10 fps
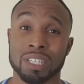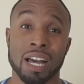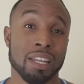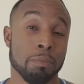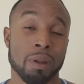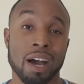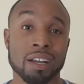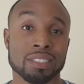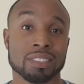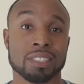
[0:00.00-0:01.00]
solid
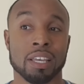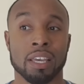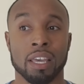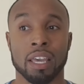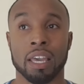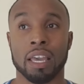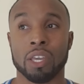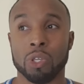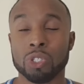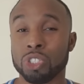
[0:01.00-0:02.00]
blocks,
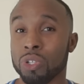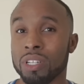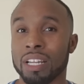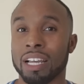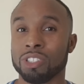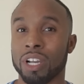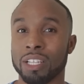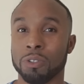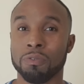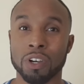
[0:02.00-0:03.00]
you should not try
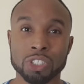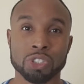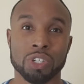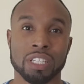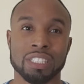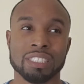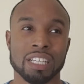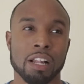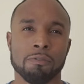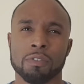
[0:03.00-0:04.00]
to frustrate
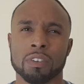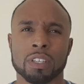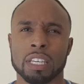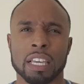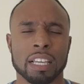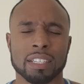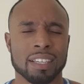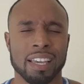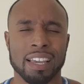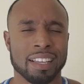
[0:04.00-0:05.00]
yourself
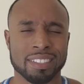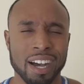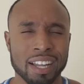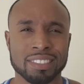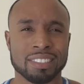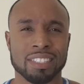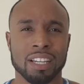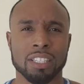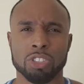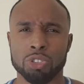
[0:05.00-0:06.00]

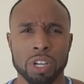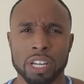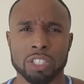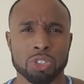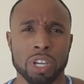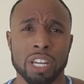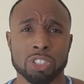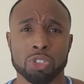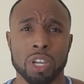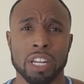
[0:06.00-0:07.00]
constantly
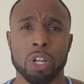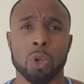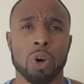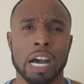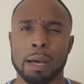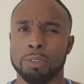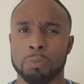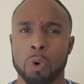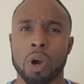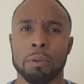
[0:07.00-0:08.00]
training lower abs
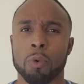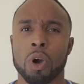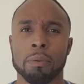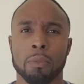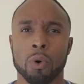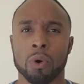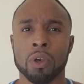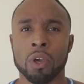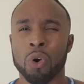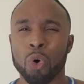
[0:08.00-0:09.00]
more and more,
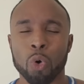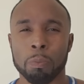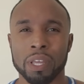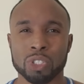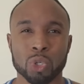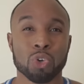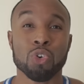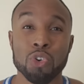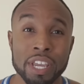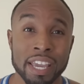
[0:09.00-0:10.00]
hoping to
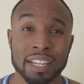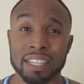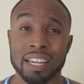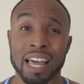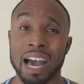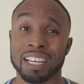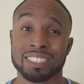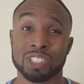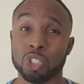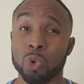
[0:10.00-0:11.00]
create the
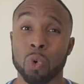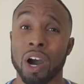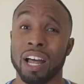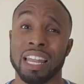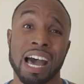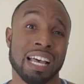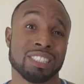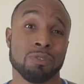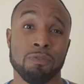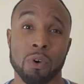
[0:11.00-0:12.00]
last 2 or
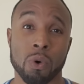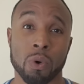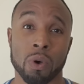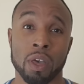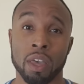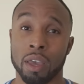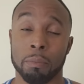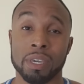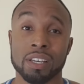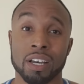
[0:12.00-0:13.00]
last 4,
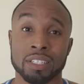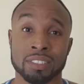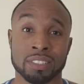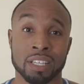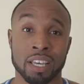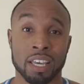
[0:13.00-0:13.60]
because